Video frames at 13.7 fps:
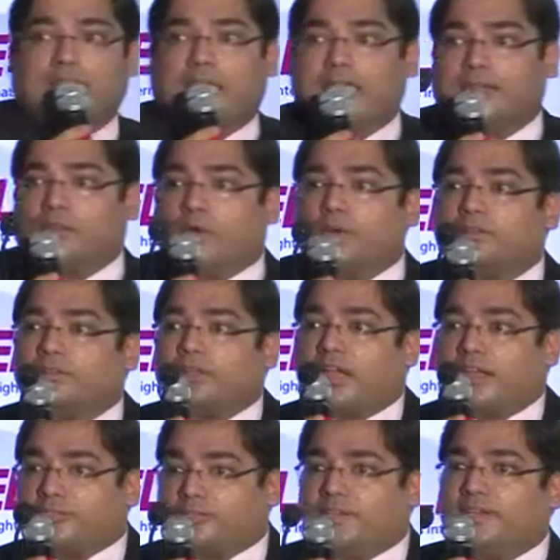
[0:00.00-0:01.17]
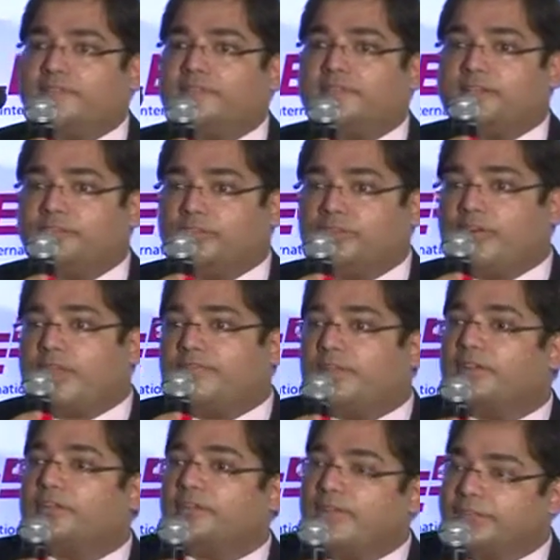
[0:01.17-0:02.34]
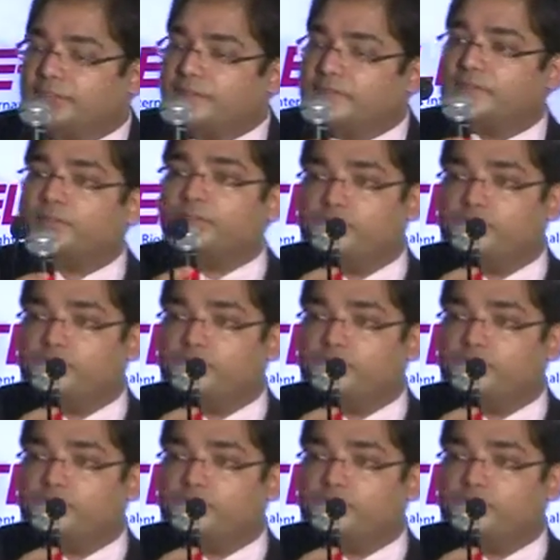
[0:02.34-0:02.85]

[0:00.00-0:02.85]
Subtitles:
and all the countries and geographical regions